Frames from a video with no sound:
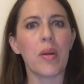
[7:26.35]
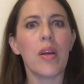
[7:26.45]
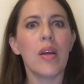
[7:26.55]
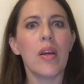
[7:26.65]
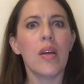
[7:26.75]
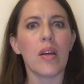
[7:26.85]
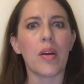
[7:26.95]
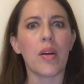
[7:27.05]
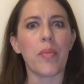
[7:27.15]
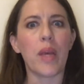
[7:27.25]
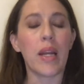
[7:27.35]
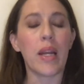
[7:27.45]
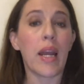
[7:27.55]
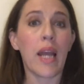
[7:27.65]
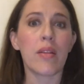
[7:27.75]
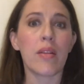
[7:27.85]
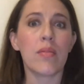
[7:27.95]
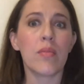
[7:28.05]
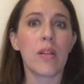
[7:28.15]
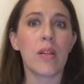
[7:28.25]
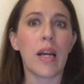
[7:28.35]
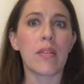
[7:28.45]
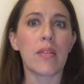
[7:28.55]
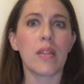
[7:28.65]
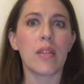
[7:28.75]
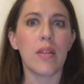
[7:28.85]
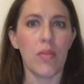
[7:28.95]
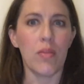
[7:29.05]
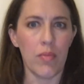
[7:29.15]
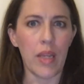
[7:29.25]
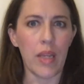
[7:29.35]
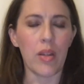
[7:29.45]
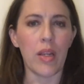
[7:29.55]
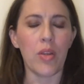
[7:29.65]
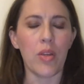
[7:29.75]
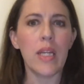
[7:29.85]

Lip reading: I had a class at UT